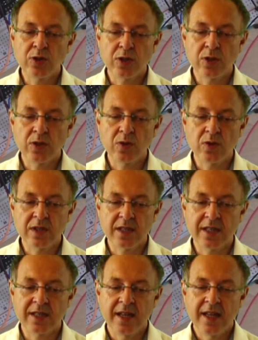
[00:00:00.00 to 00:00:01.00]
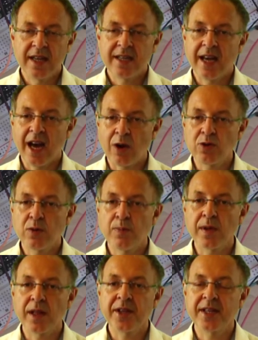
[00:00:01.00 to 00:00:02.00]
to use it, how to
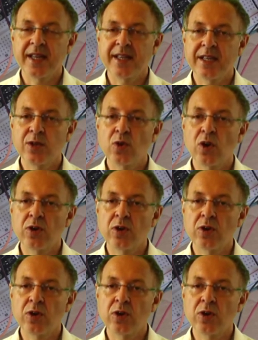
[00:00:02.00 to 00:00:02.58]
build it, and that you